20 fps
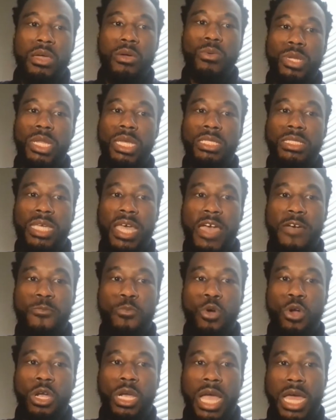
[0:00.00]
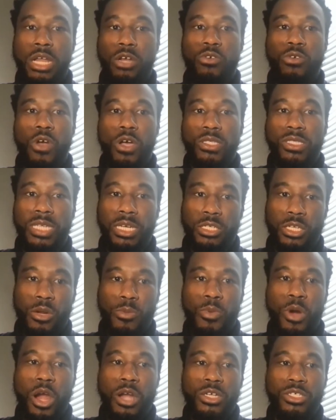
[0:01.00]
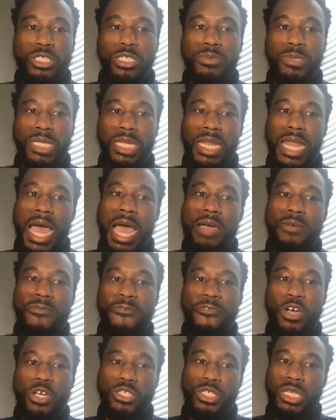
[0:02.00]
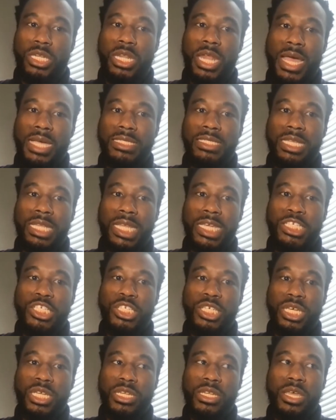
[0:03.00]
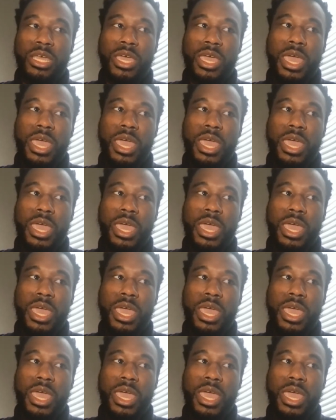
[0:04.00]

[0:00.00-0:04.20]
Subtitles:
We to have more kind of cross-sector partnerships and not function in isolation.